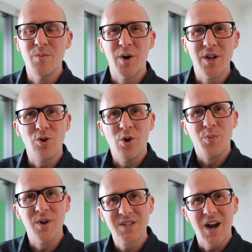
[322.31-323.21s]
body
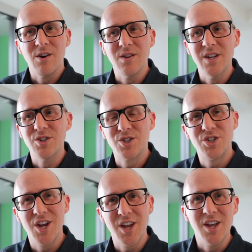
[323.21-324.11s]
corporate's currently
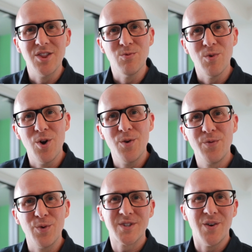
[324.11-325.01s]
just checking the
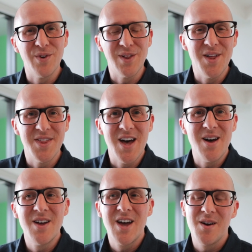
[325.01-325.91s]
roof or something like
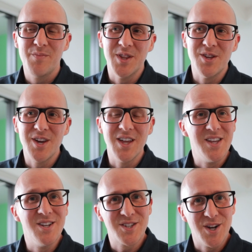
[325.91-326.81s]
that. But then you get
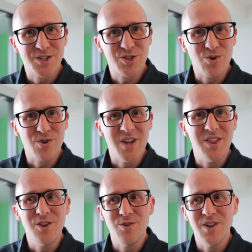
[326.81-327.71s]
the inside story
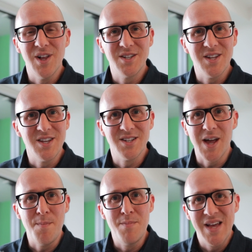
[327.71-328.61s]
and then you realize that there's
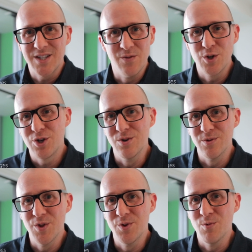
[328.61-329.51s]
like massive
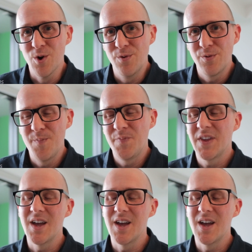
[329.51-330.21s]
issues with the roof.